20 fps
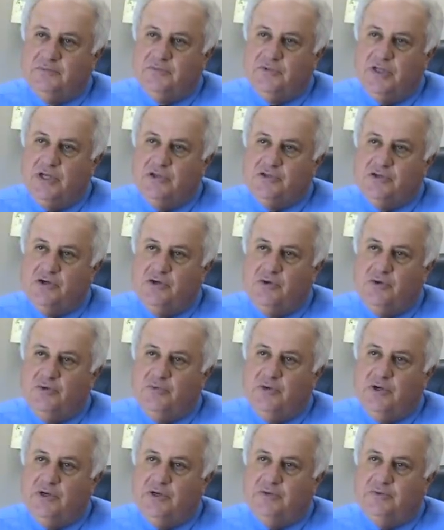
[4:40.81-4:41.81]
Things are
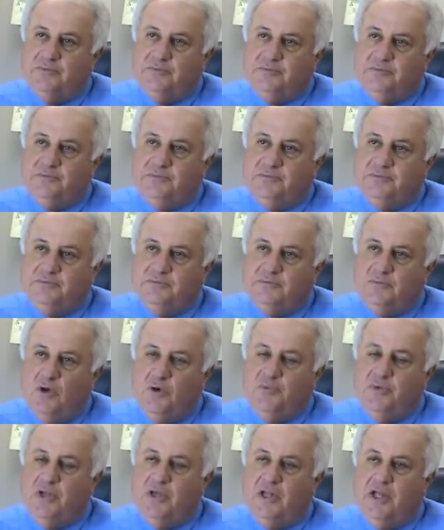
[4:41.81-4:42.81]
going well.
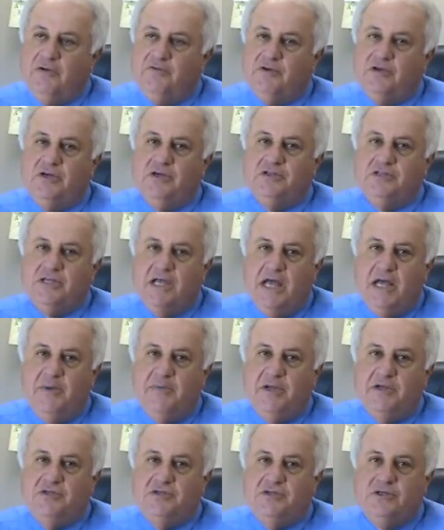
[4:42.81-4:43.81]
Hope y'all have a good
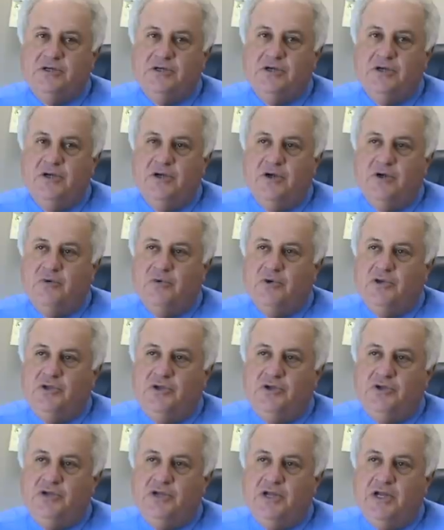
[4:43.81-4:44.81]
time at your
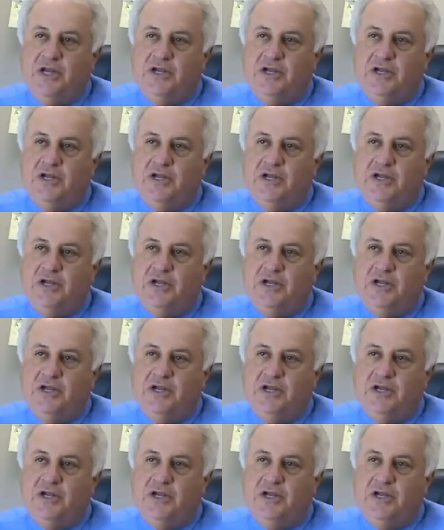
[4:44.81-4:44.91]
reunion.